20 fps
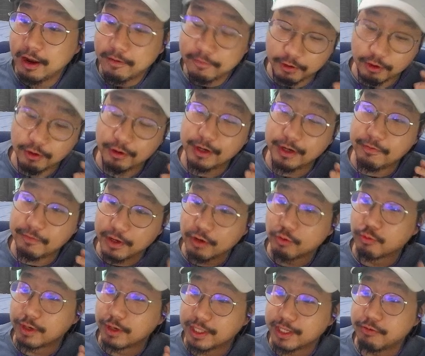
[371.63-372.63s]
for her to feel
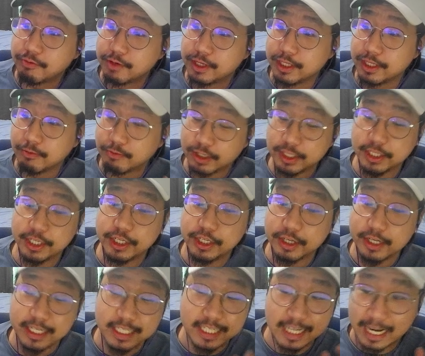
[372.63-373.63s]
really, really, really good
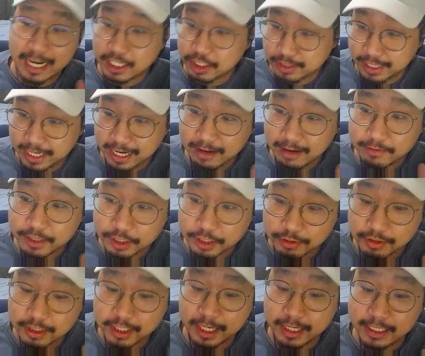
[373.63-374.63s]
and to actually have a
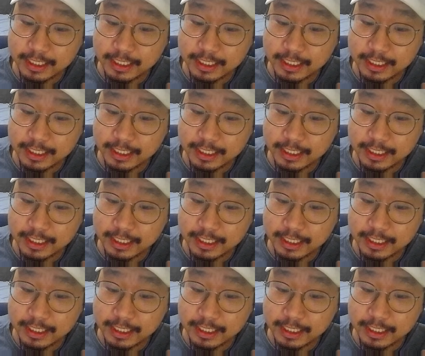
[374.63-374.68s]
use case.